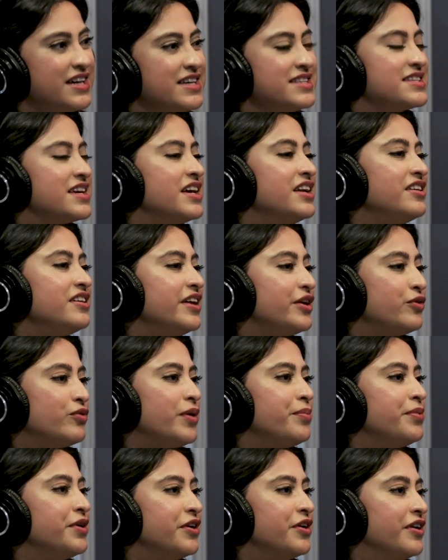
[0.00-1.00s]
It's kind of like
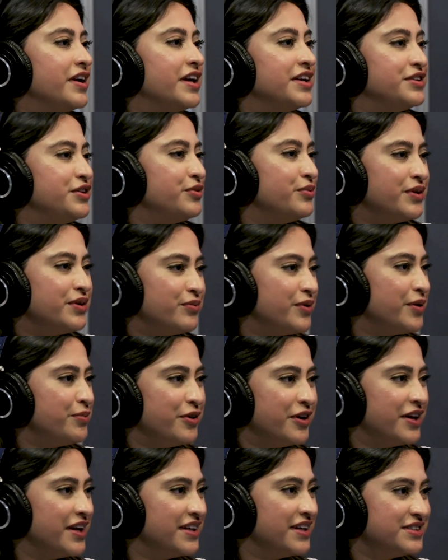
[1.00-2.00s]
rubbing your hand. You want to rub
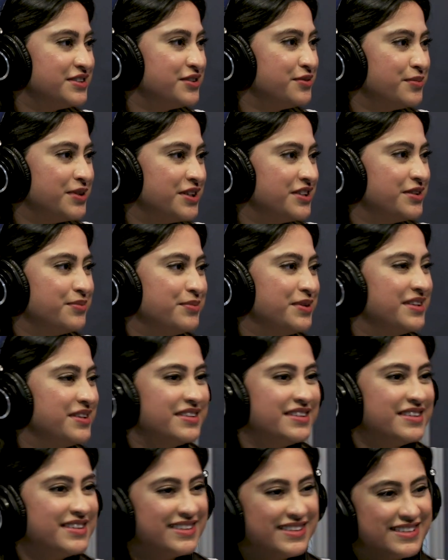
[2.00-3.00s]
your hand too much? I mean,
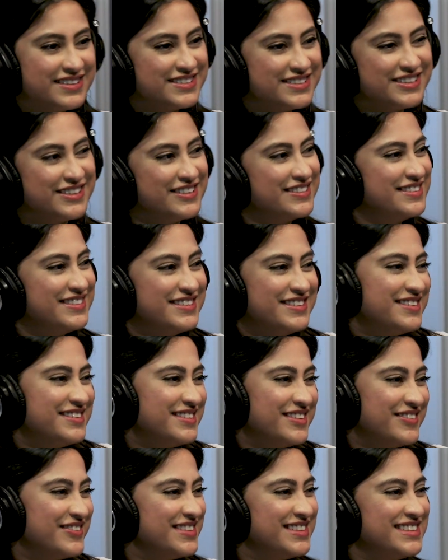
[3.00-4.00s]
that's all,
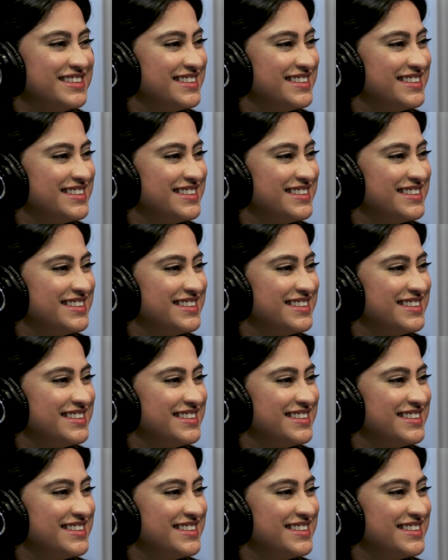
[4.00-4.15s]
no one.